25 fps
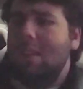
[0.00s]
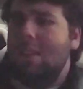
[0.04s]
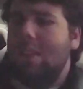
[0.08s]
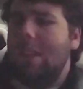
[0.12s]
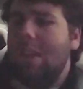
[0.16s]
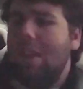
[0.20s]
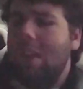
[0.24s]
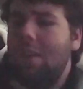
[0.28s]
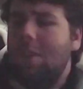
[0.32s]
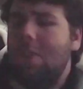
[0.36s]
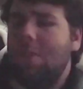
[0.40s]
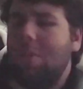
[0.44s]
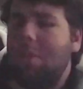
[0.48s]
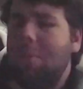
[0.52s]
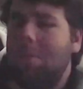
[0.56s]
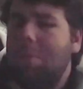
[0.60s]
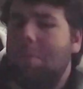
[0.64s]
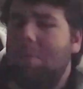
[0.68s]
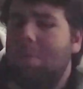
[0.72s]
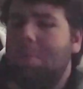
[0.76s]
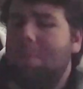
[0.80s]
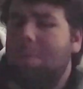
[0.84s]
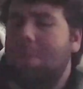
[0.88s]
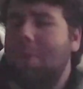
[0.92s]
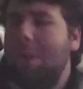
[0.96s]
you know
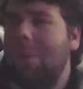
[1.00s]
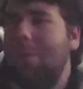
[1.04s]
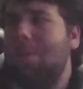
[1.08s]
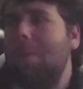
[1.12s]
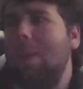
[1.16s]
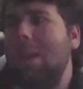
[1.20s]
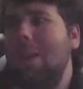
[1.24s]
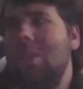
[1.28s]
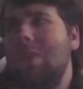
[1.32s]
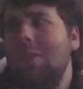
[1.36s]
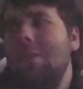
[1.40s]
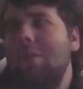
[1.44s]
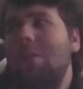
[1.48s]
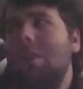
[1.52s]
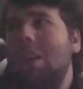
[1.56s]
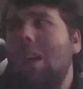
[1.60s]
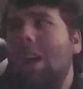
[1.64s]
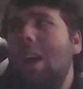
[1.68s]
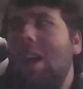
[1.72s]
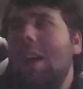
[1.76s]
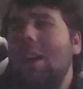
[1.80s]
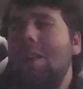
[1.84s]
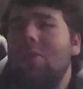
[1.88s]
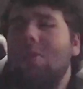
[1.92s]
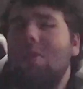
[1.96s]
professional
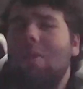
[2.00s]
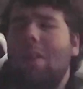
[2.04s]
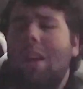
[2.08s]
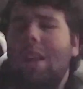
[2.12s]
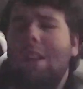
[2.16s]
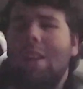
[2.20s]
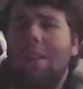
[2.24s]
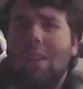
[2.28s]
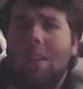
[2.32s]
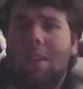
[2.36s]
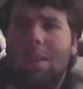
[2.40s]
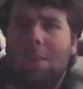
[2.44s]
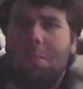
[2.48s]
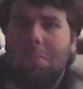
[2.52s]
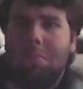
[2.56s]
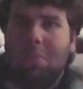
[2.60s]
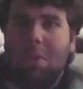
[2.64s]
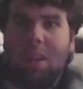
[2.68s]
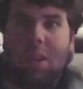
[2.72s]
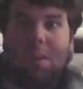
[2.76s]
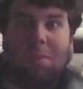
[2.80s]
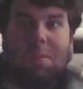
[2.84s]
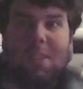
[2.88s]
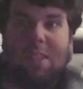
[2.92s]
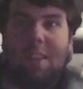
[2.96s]
guy trying to
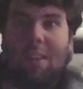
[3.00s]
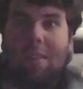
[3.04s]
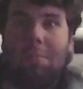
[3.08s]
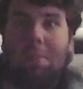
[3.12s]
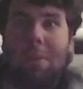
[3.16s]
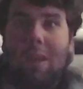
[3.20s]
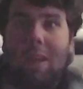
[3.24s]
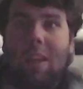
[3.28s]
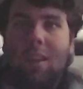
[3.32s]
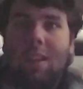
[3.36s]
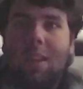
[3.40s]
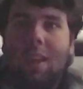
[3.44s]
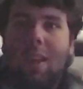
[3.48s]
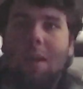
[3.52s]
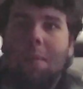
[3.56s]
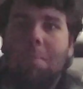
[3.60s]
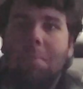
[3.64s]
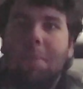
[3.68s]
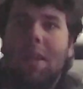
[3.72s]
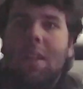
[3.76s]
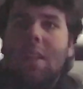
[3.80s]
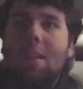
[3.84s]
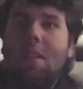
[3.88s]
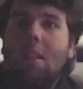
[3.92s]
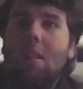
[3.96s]
bring himself back up
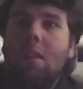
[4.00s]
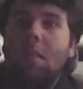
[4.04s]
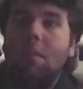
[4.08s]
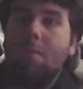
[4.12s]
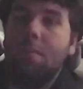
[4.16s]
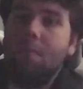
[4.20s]
but he